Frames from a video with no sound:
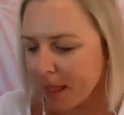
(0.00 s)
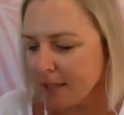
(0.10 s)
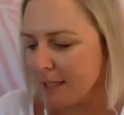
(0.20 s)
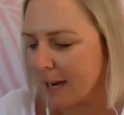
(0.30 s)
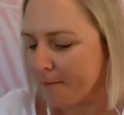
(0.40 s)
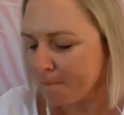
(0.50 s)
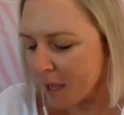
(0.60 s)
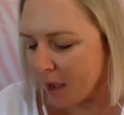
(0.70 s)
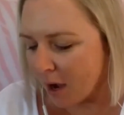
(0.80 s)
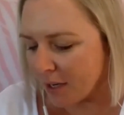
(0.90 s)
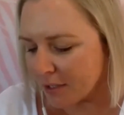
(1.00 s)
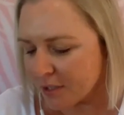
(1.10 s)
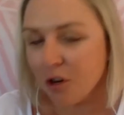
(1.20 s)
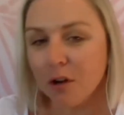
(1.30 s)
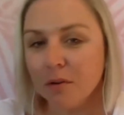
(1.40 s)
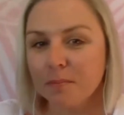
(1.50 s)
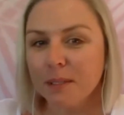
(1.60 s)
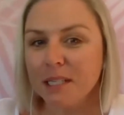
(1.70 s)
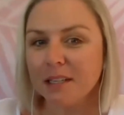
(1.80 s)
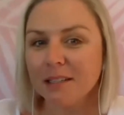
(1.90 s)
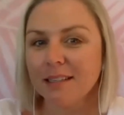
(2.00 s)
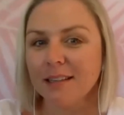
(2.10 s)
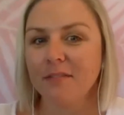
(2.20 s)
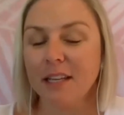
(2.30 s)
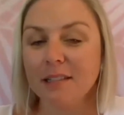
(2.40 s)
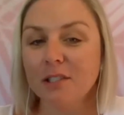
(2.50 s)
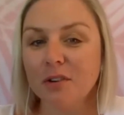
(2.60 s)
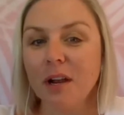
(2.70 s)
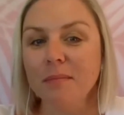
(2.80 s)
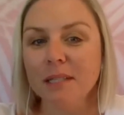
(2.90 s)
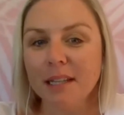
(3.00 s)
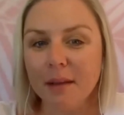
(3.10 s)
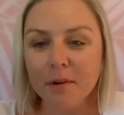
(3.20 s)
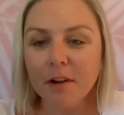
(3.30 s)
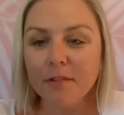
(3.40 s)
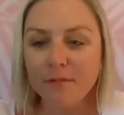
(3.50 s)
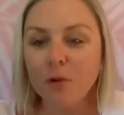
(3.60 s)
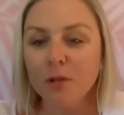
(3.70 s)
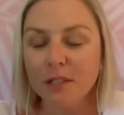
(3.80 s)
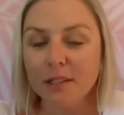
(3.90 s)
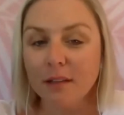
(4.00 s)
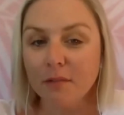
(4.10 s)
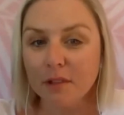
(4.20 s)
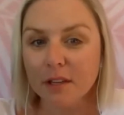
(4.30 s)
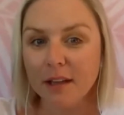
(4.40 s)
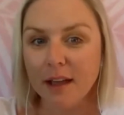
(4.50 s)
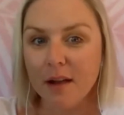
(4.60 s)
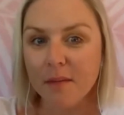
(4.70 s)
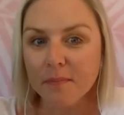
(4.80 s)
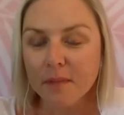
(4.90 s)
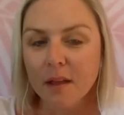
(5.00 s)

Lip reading: Today, I used to not particularly love the Instagram DM, but I've fallen in love with it now